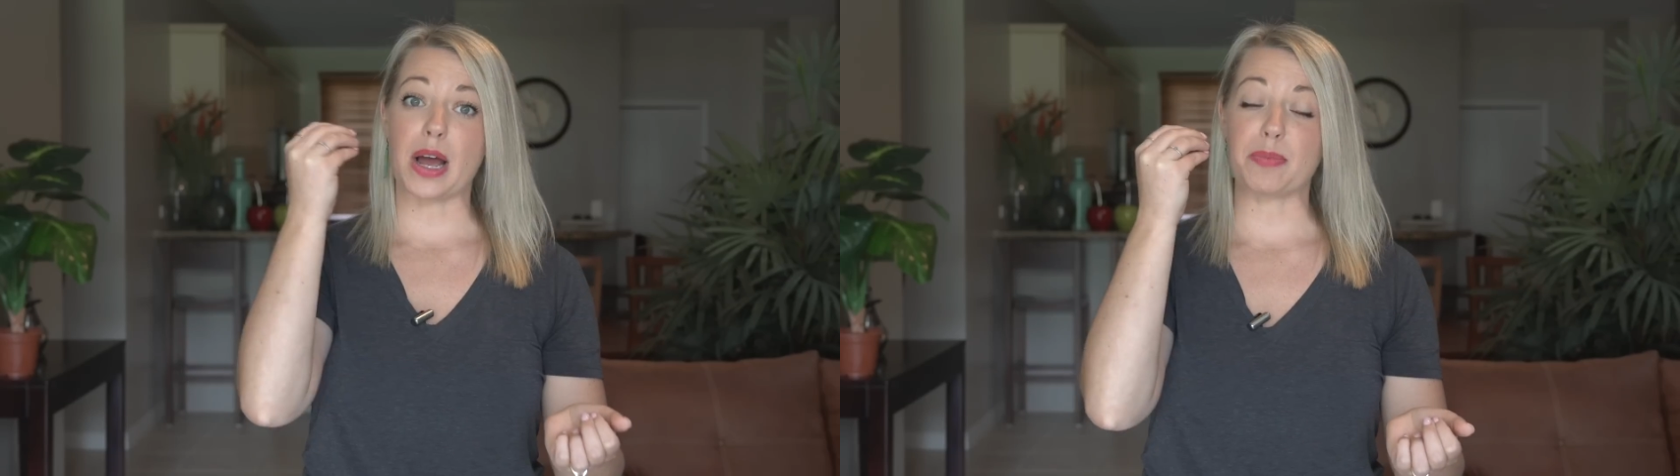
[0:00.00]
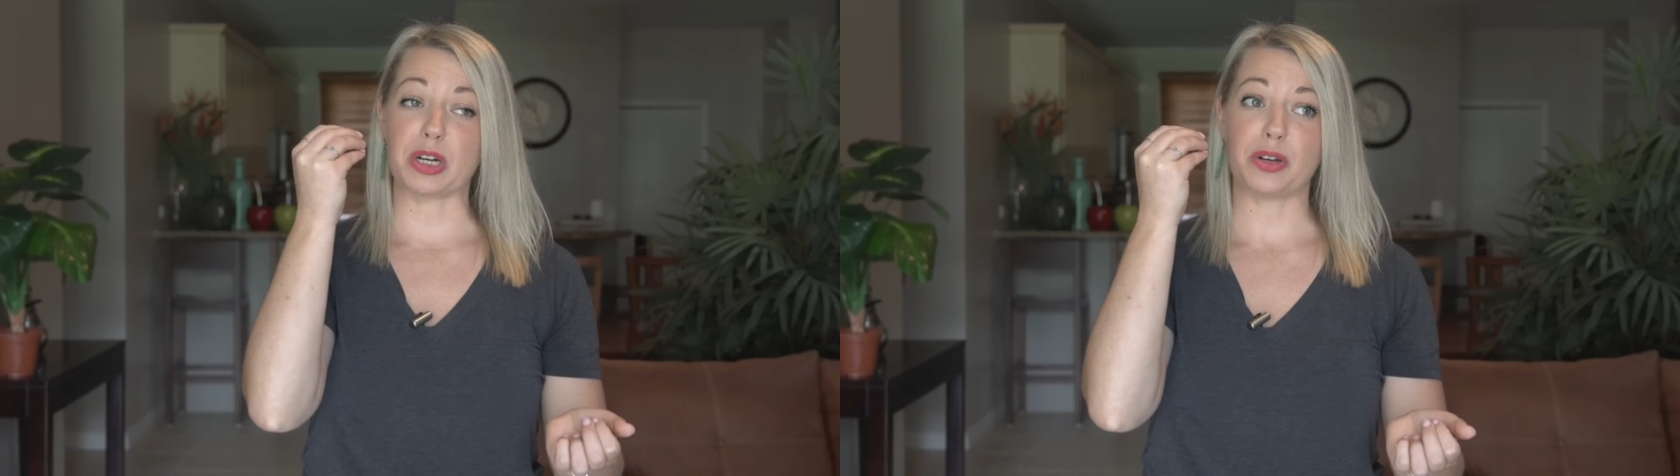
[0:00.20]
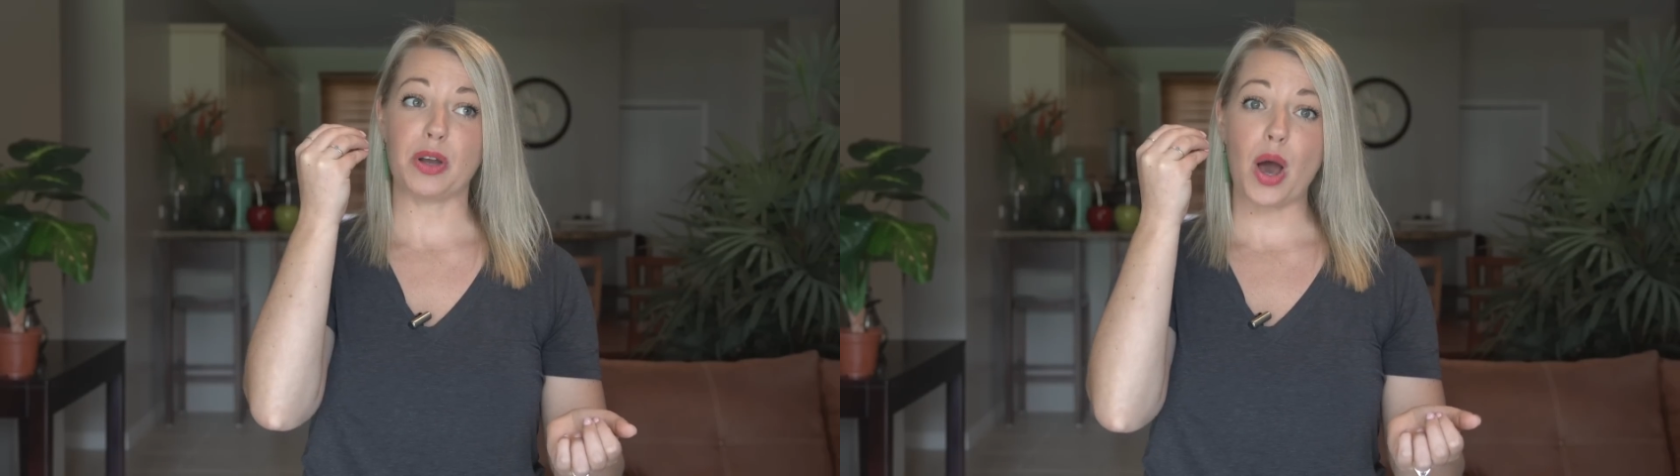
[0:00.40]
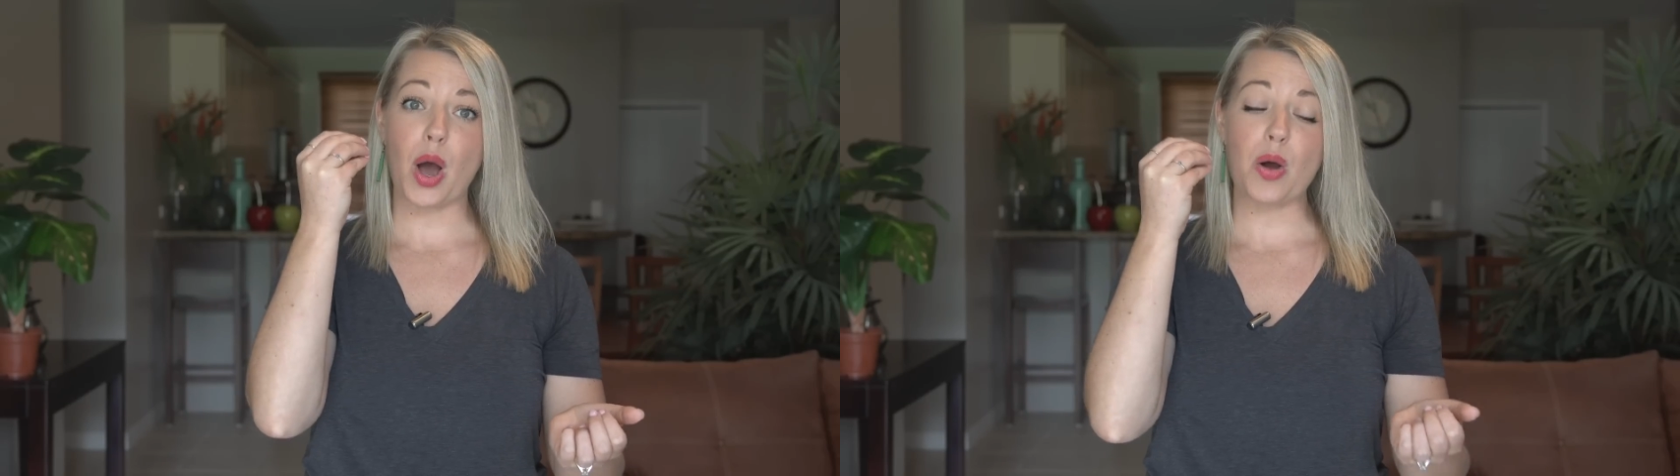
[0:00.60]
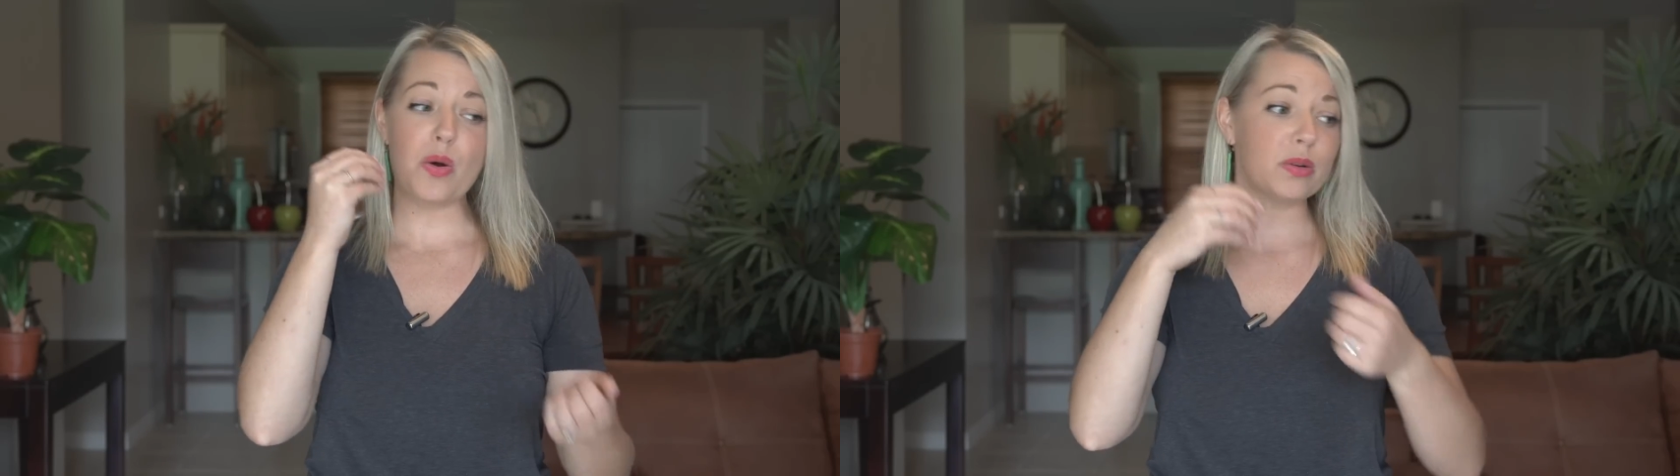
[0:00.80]
up your
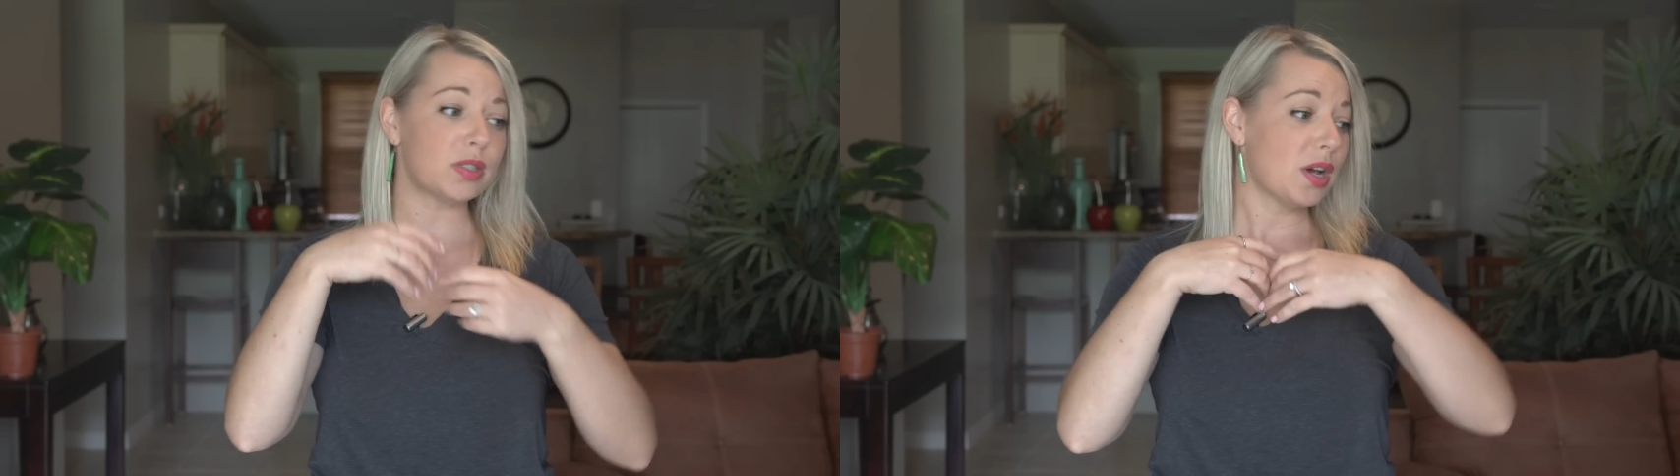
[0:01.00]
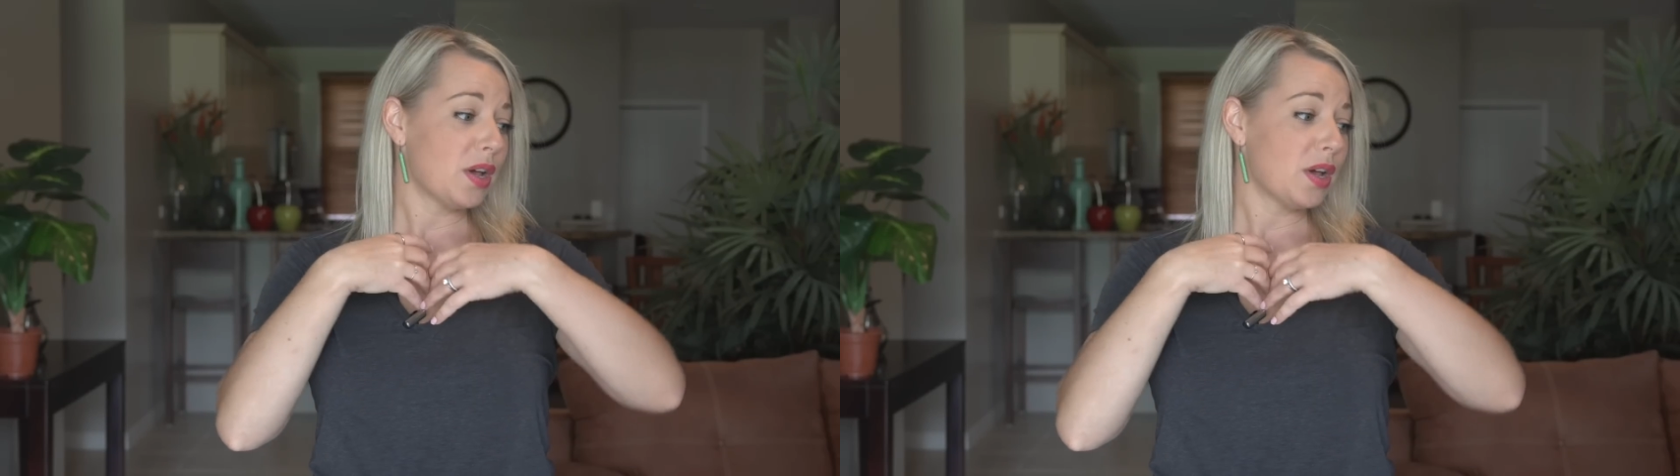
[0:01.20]
nose,